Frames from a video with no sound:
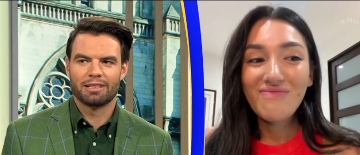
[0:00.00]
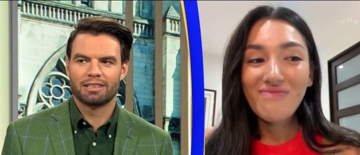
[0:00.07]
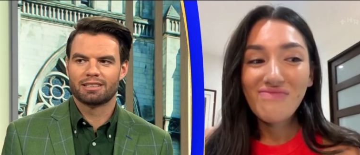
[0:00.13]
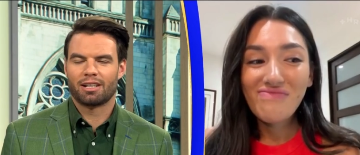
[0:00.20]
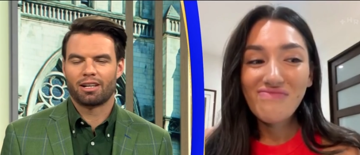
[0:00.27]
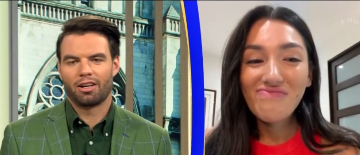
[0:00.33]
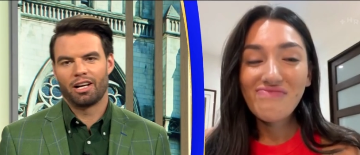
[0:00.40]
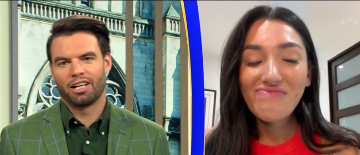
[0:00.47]

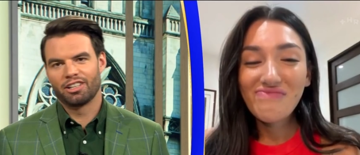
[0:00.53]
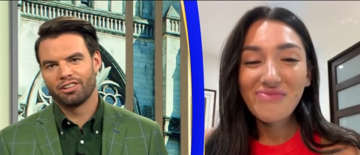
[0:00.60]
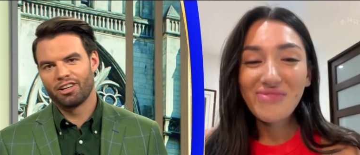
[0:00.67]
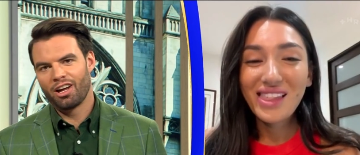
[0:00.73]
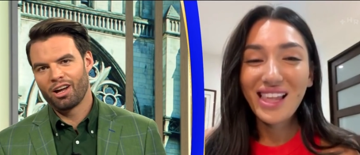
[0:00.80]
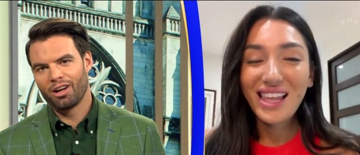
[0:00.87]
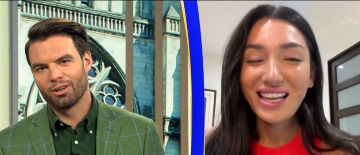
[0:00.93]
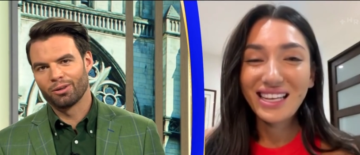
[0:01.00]
Speaker 1: he's like, I don't
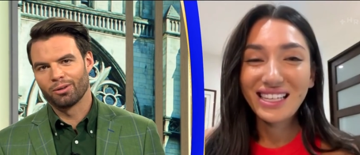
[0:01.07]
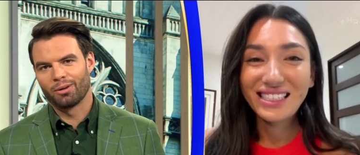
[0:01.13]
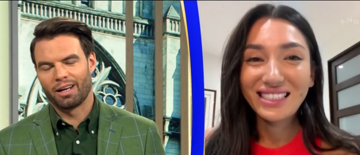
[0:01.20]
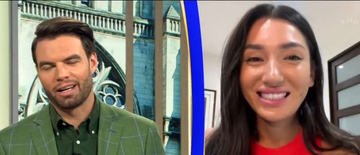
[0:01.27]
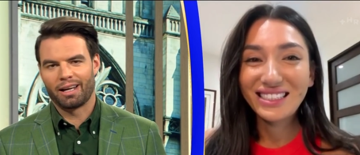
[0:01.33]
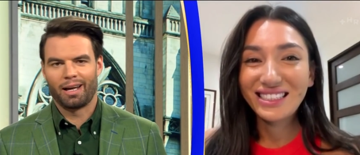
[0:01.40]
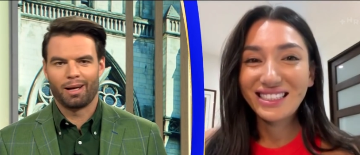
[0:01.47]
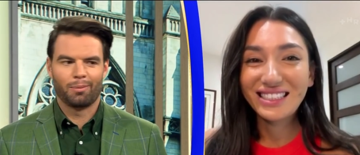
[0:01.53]
know,
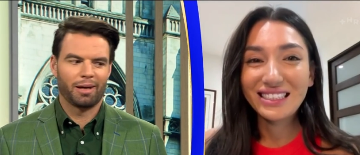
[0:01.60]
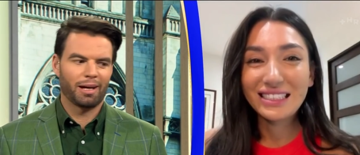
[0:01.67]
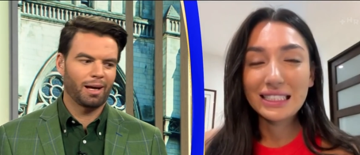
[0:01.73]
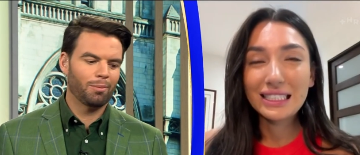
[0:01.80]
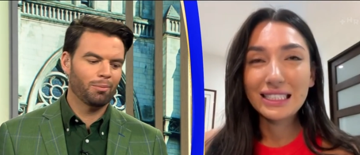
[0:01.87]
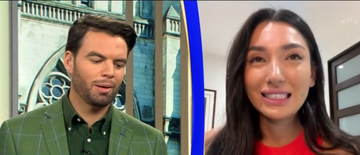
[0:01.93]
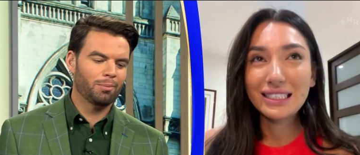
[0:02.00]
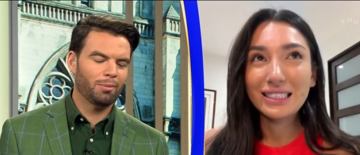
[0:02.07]
I can't make
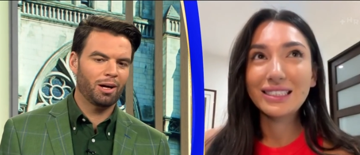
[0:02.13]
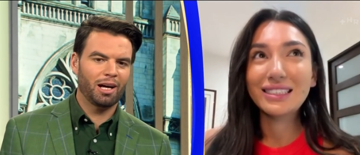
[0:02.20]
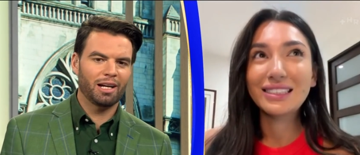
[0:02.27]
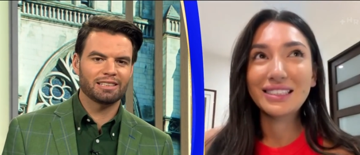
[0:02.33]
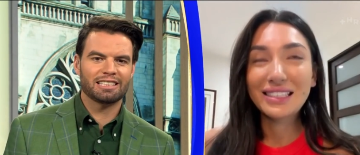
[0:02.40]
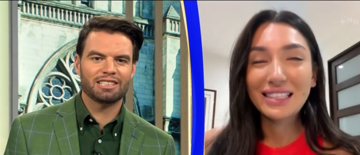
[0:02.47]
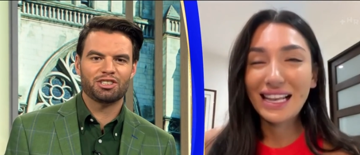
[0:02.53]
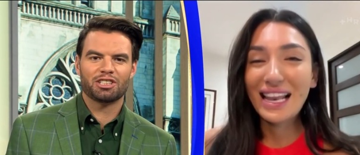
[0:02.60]
up my
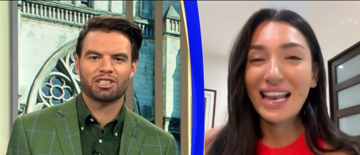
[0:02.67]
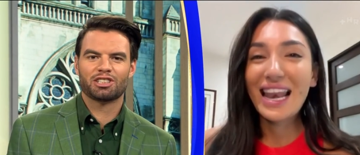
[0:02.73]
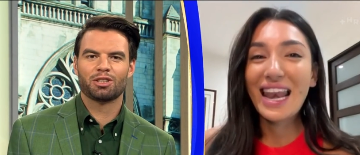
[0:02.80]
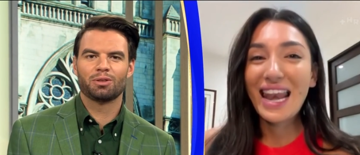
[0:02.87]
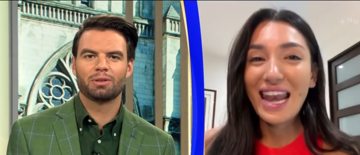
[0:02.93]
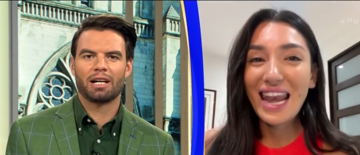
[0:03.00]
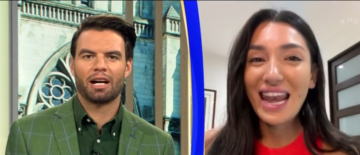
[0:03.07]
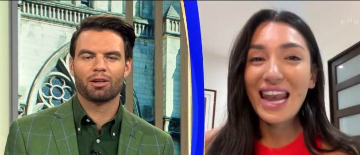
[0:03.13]
mind. Is he just
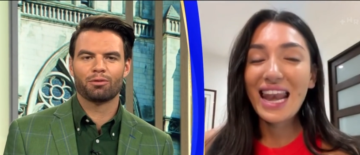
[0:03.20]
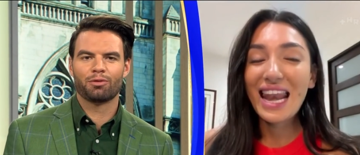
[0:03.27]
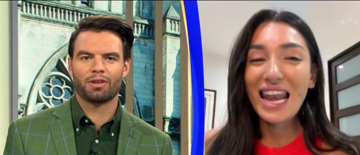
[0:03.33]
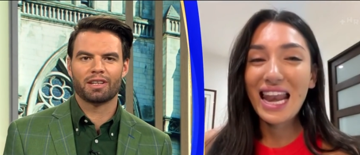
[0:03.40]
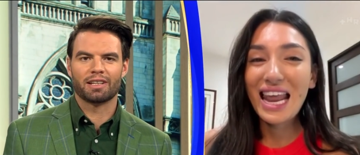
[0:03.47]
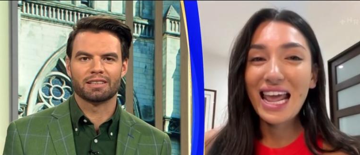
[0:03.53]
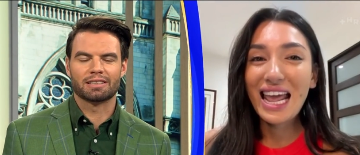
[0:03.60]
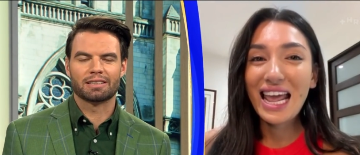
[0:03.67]
too young
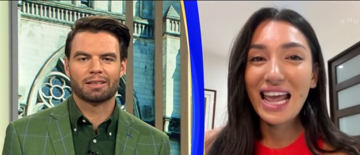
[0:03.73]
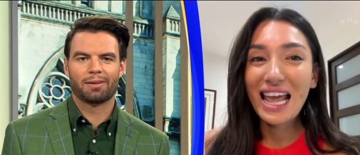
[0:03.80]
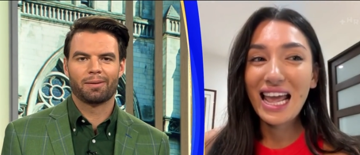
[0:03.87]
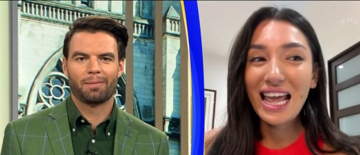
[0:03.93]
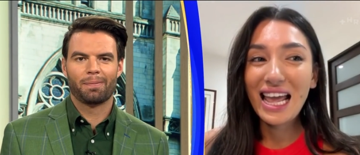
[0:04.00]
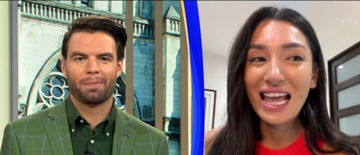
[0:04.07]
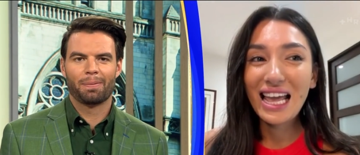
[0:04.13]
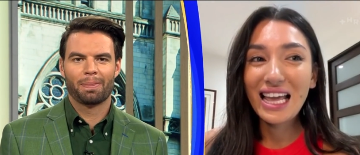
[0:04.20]
for this?
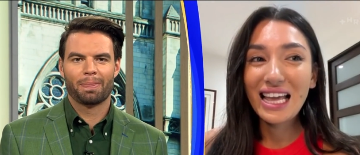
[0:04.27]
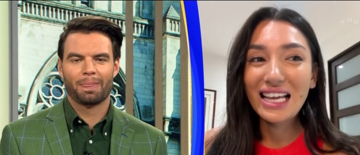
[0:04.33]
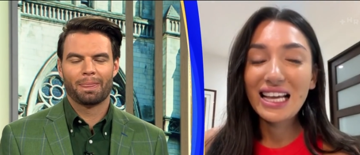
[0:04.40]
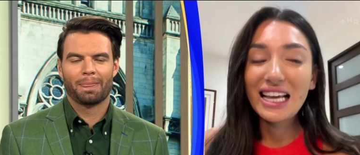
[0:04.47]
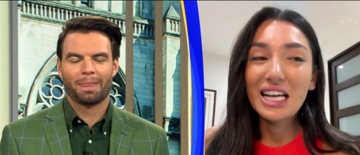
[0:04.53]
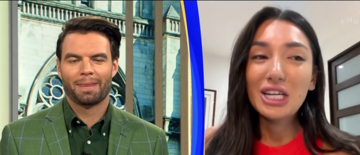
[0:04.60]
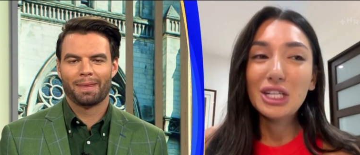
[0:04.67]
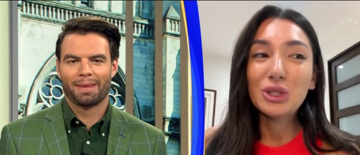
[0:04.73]

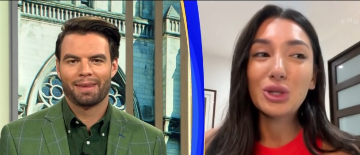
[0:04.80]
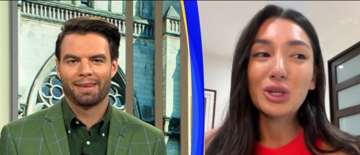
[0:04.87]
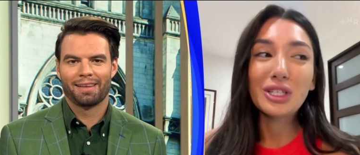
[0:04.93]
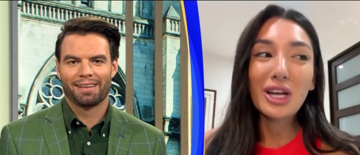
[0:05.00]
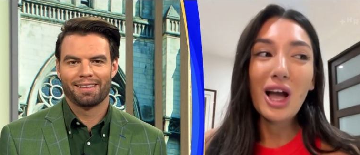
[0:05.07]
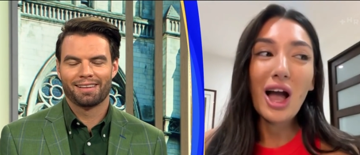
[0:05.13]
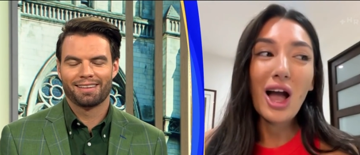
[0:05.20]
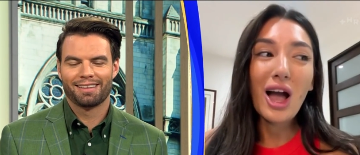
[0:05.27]

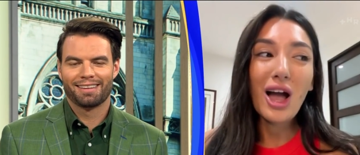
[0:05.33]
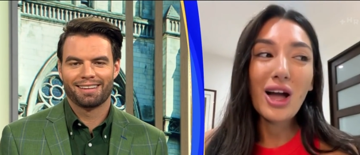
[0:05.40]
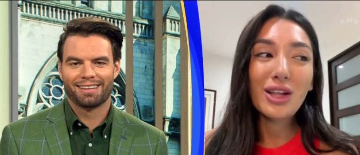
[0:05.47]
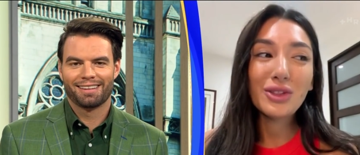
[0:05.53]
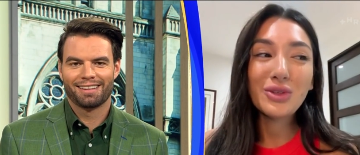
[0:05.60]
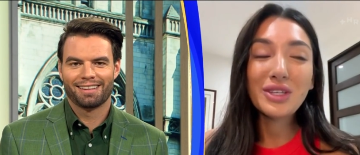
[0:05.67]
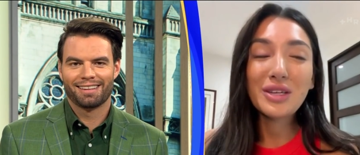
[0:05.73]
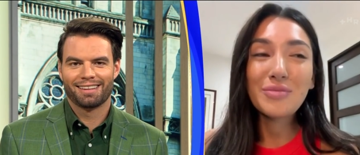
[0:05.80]
Speaker 2: Look,
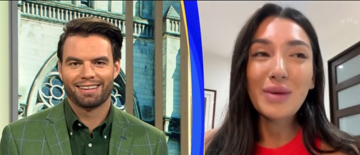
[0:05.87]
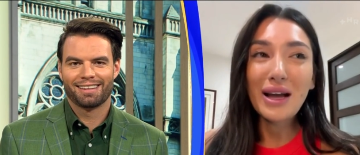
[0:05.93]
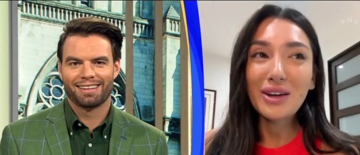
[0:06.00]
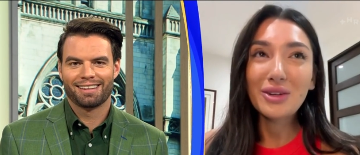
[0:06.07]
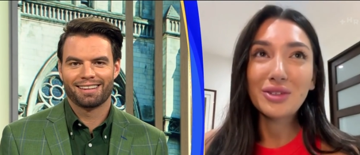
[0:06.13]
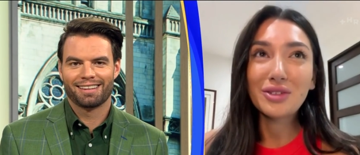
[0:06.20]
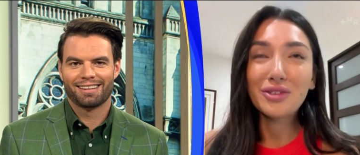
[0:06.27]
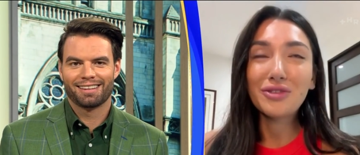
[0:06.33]
looking back
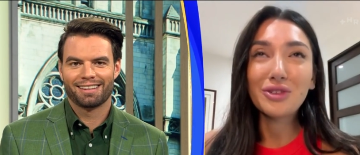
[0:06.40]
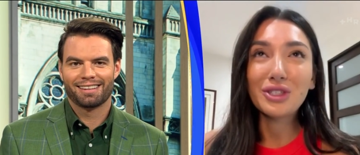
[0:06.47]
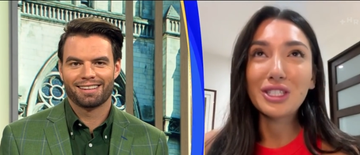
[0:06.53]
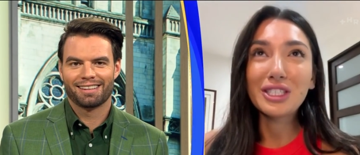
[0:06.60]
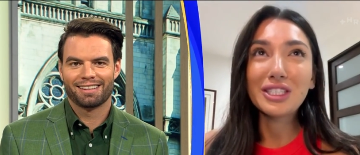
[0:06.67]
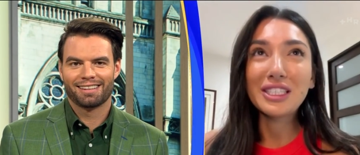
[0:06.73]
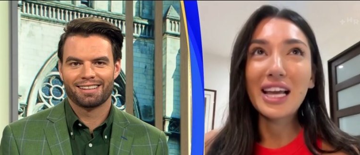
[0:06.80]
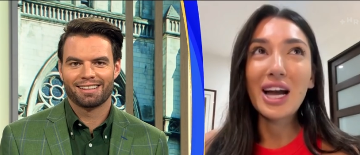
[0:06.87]
on the
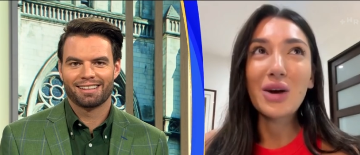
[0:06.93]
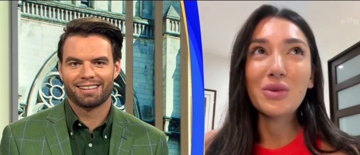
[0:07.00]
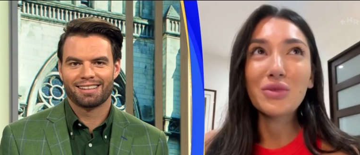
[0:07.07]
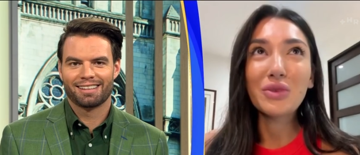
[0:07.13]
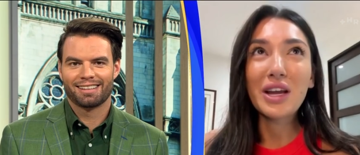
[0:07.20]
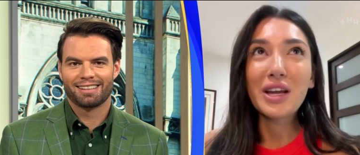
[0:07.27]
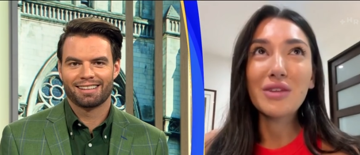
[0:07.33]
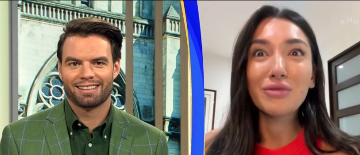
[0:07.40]
footage now and
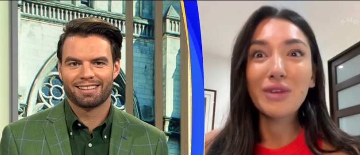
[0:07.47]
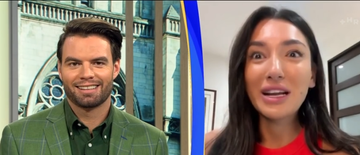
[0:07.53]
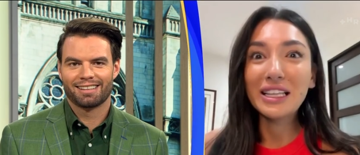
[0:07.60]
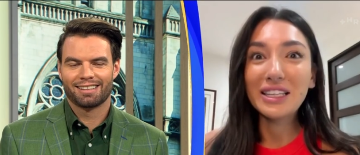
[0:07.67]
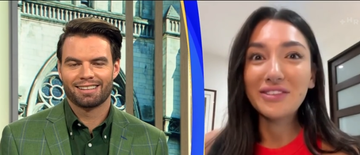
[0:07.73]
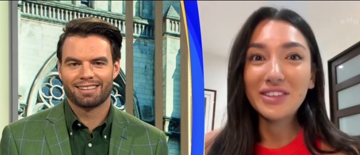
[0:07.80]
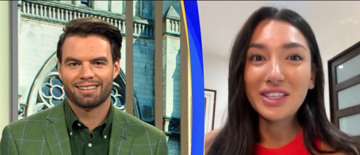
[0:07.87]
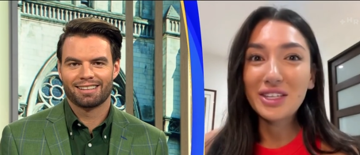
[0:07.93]
re-
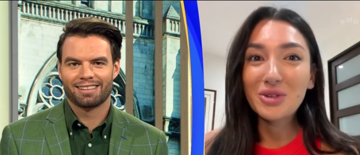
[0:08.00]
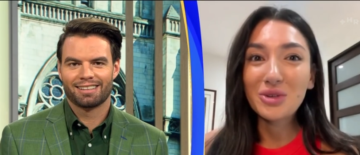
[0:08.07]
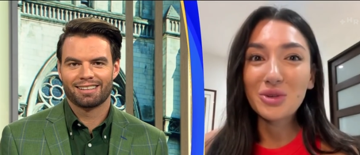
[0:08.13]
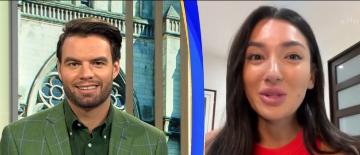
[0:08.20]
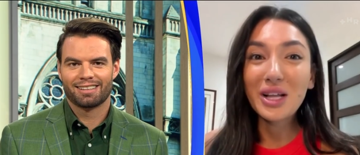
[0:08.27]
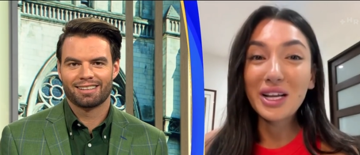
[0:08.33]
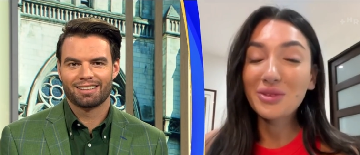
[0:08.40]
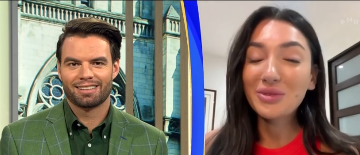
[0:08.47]
reliving it
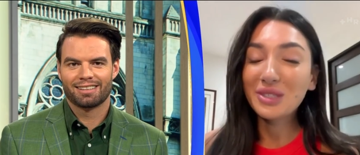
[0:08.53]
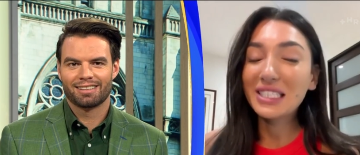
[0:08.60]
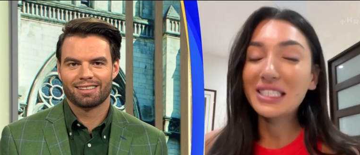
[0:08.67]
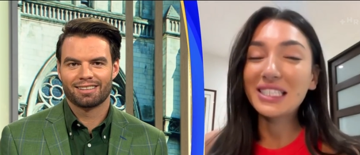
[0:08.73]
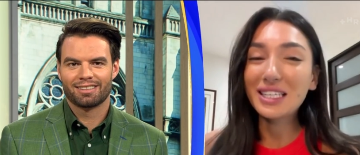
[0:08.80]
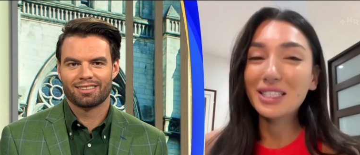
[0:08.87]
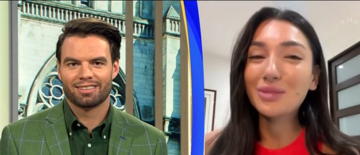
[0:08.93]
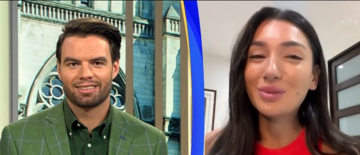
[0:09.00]
all, like it really
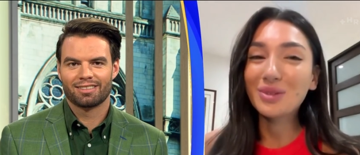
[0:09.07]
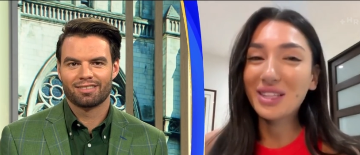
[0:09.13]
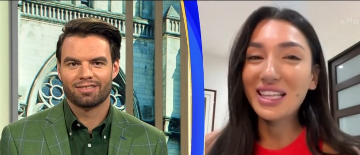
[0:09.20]
does put